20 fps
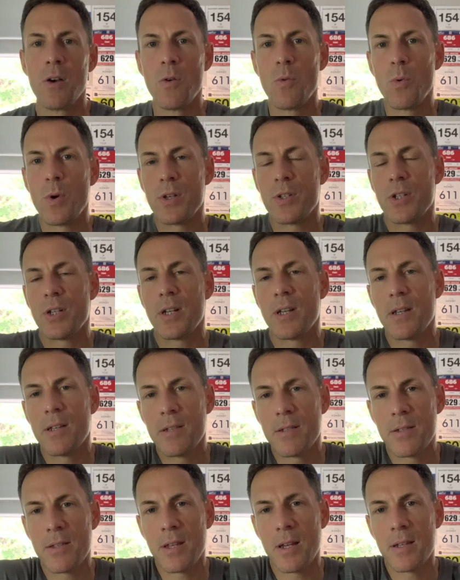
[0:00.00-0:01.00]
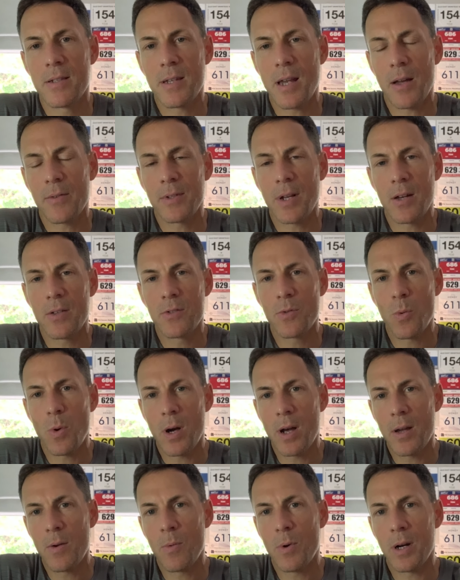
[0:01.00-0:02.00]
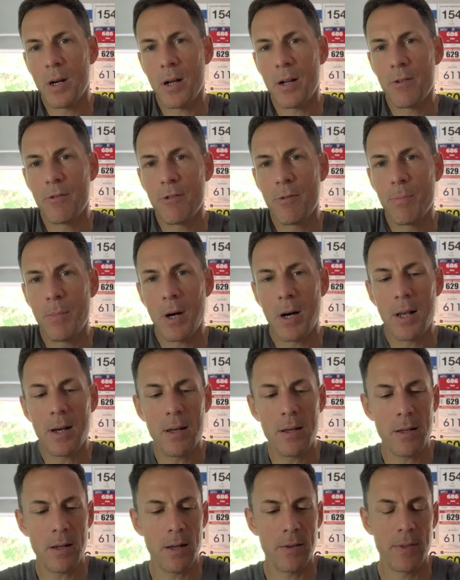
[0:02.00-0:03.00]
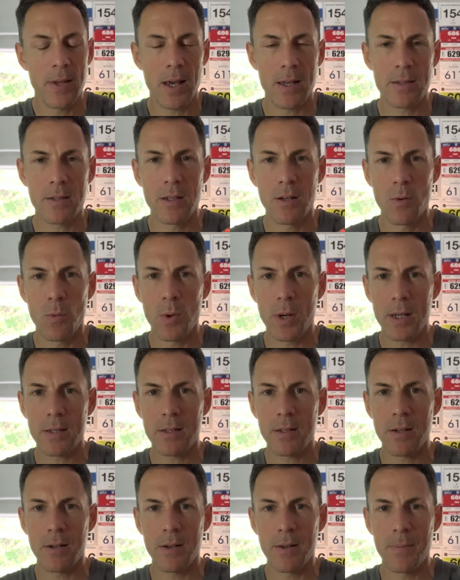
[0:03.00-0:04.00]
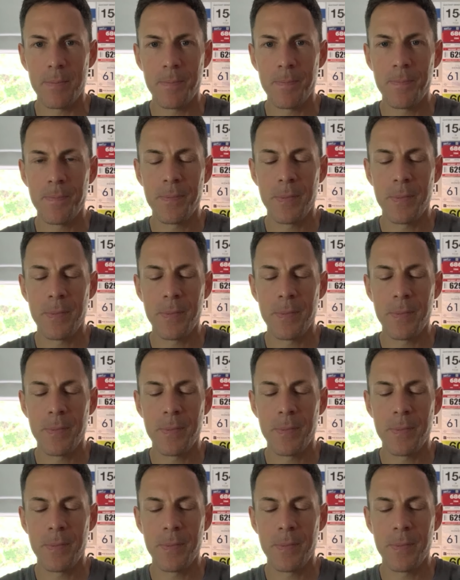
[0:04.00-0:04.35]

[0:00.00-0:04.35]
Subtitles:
which is the South Downs Way 100 miler, and that's in a week's time.